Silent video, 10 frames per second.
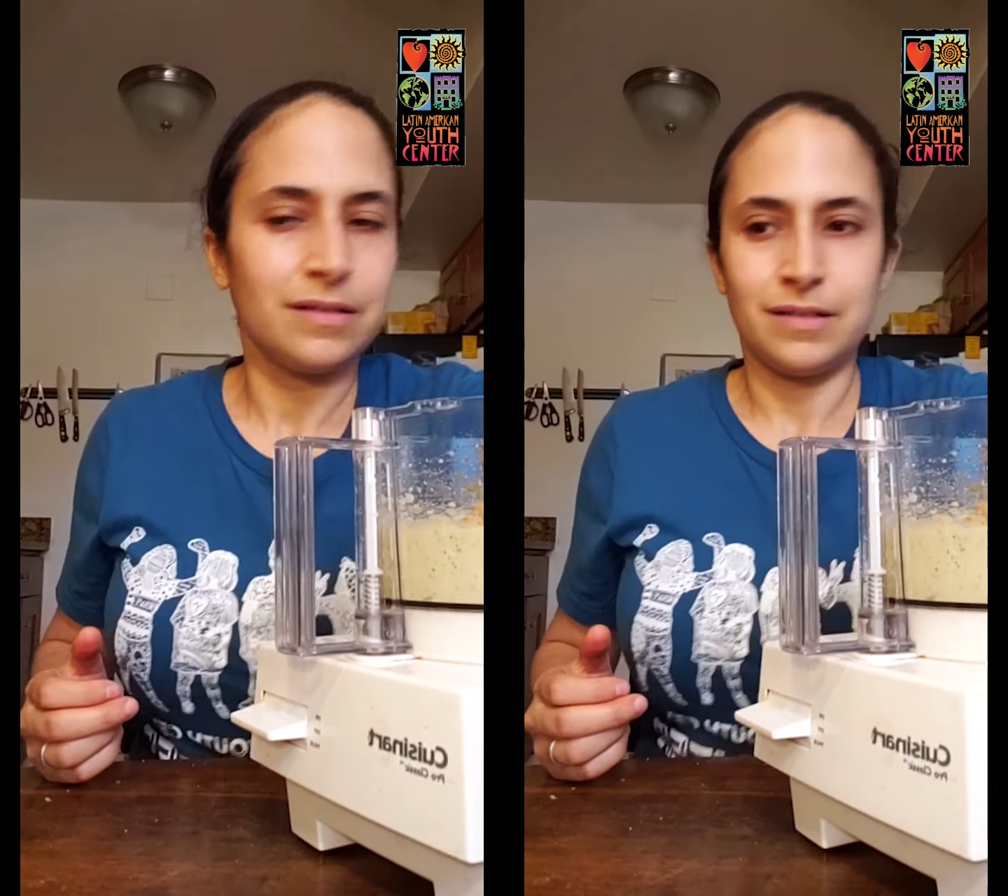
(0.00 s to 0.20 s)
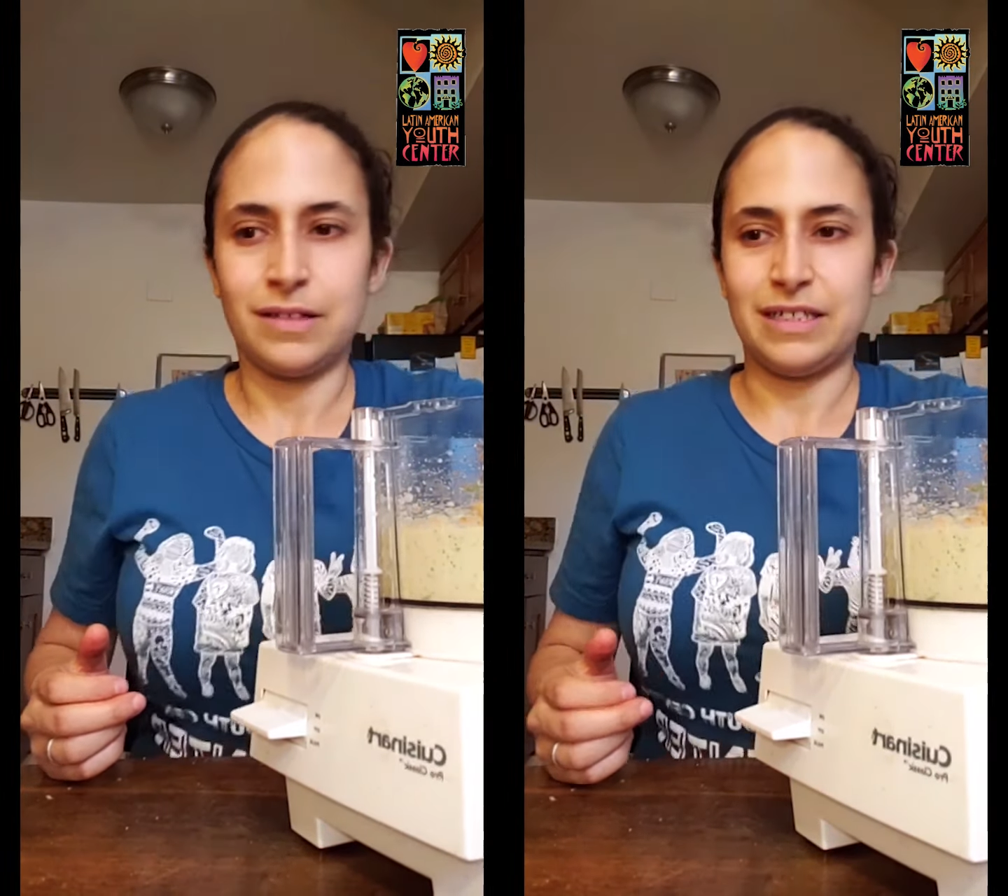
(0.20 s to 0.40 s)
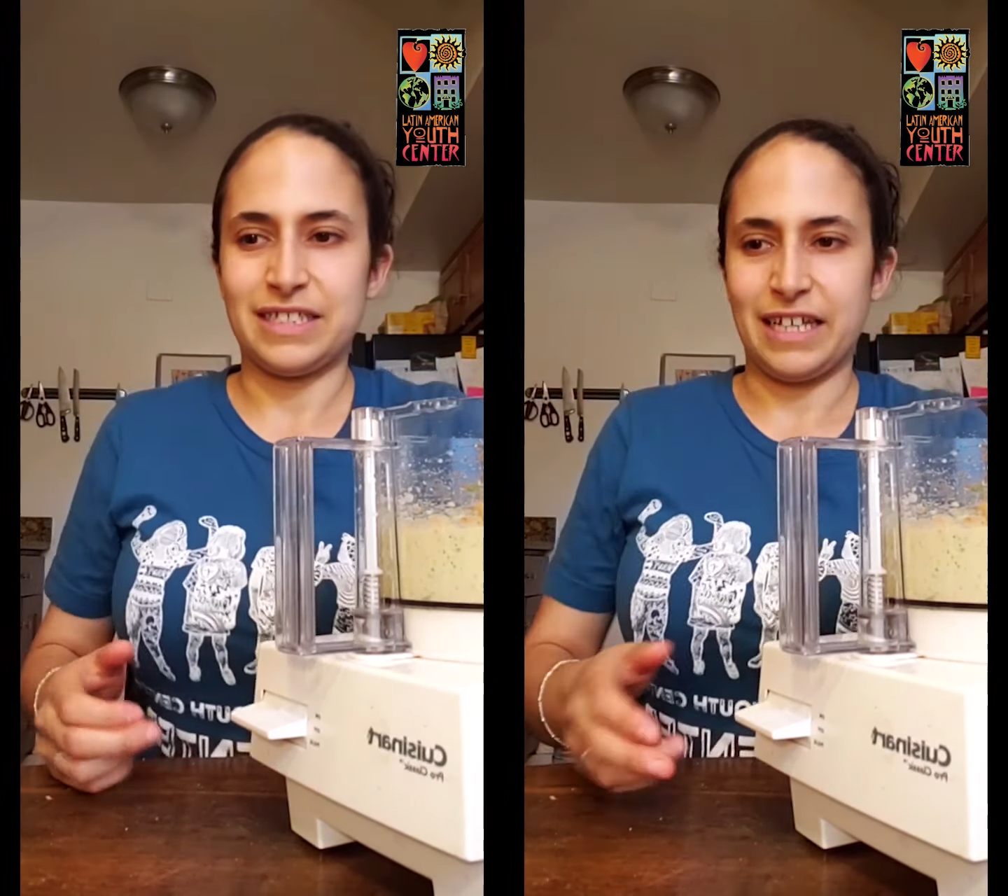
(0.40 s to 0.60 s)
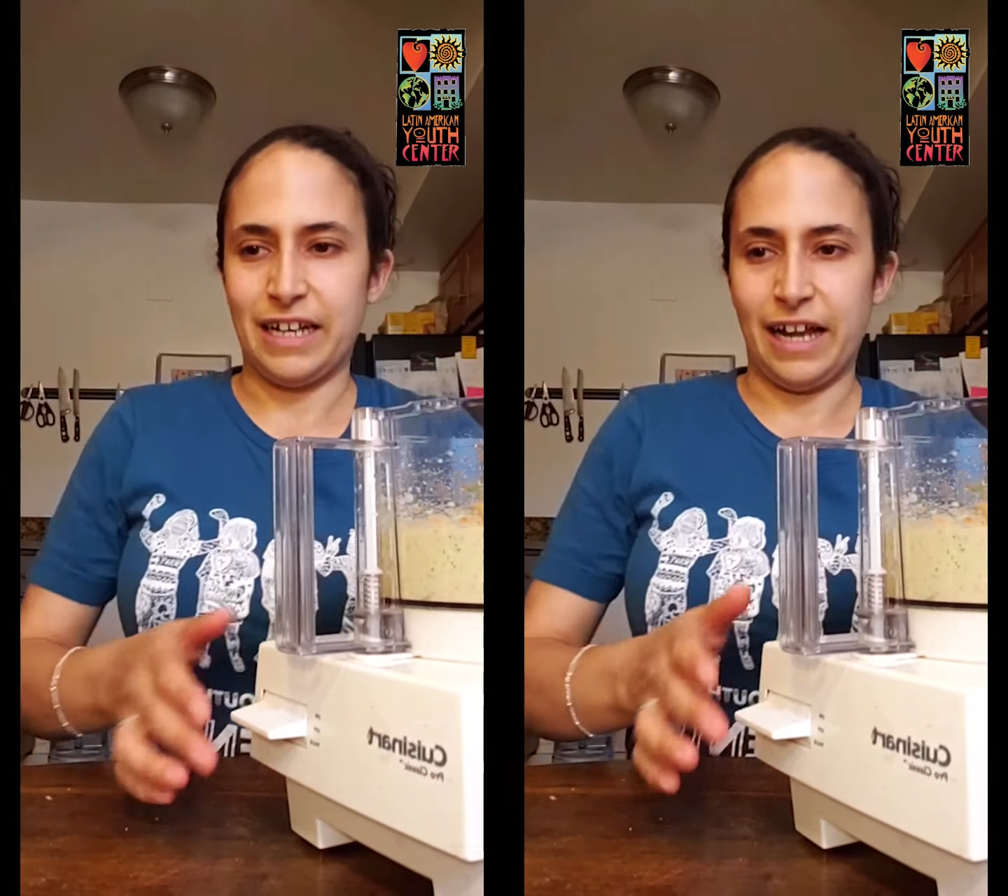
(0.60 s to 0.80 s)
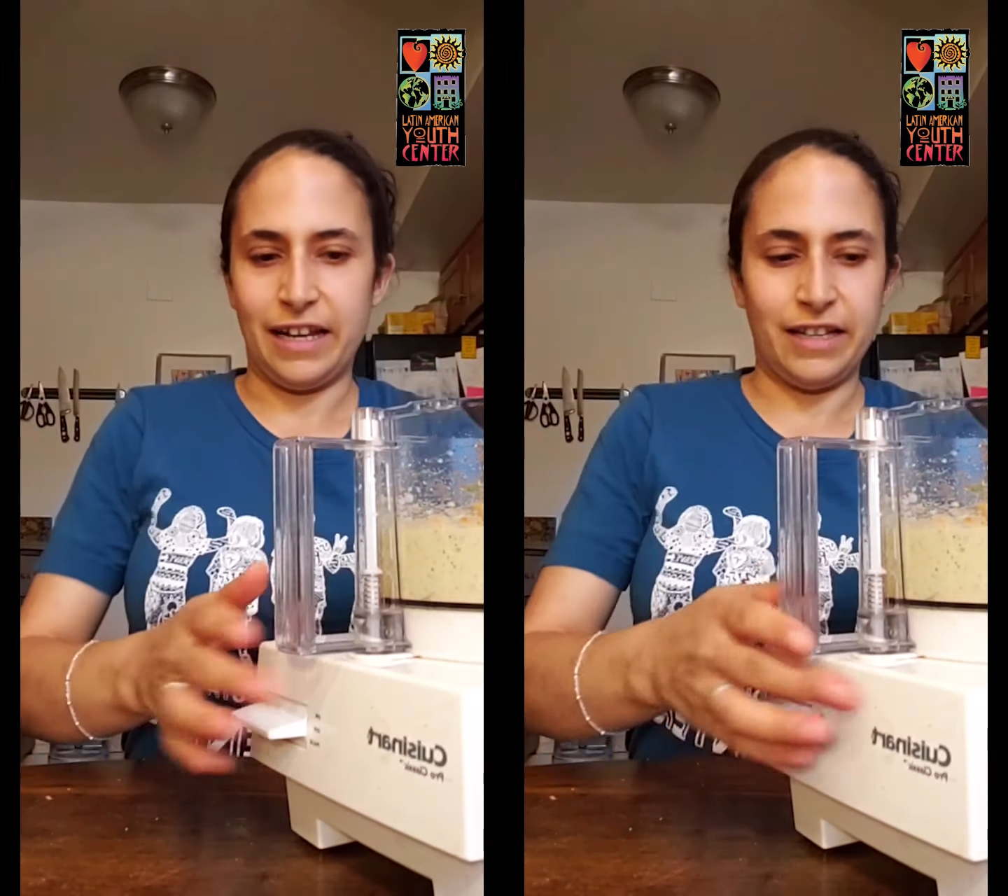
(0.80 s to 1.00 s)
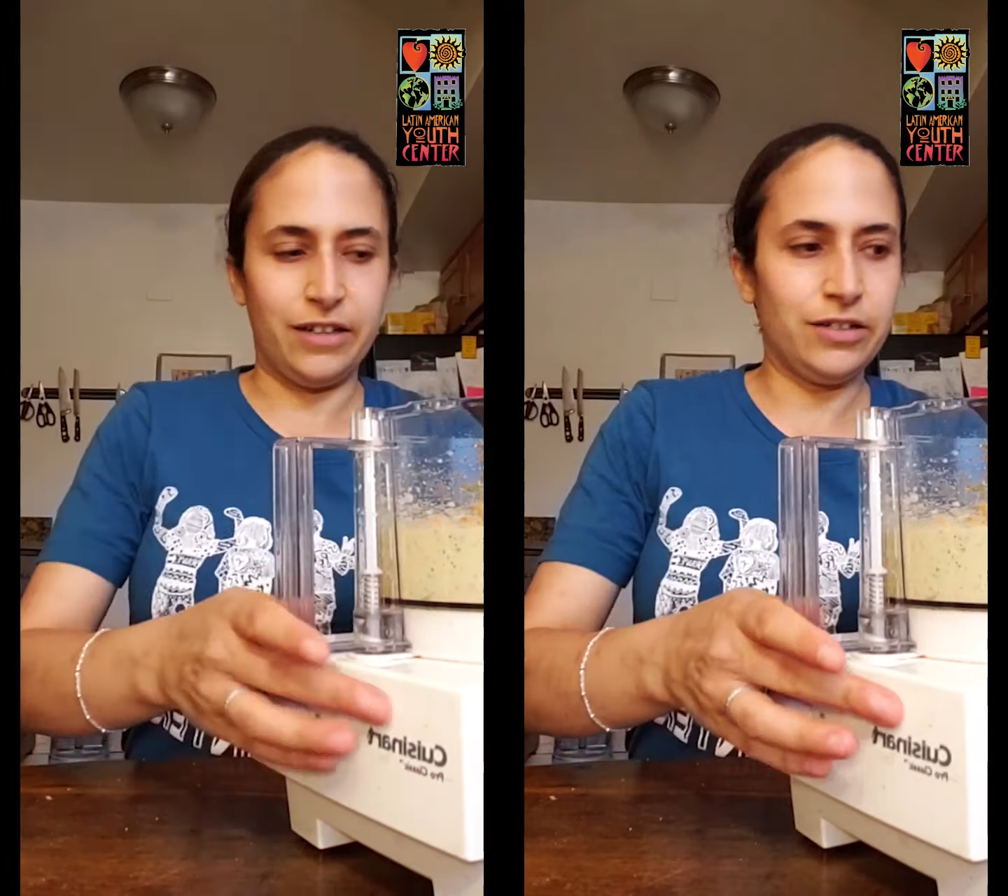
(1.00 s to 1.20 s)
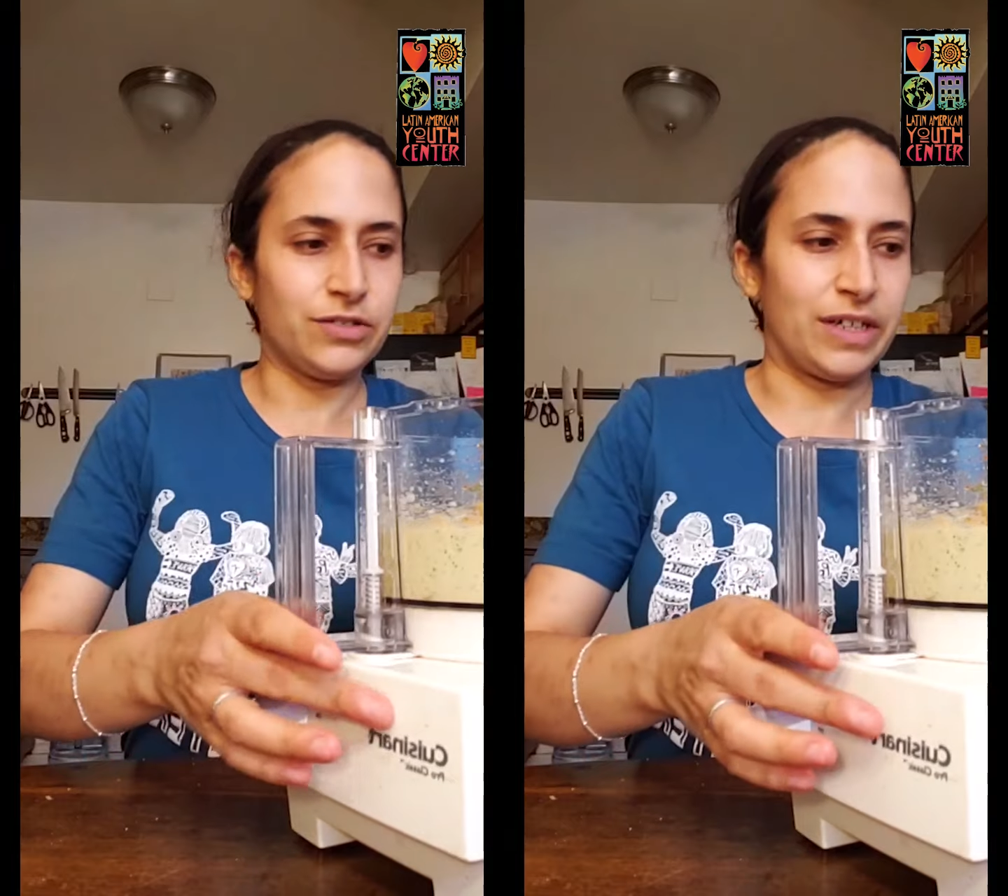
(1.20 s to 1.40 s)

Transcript: Let's get it out of here so I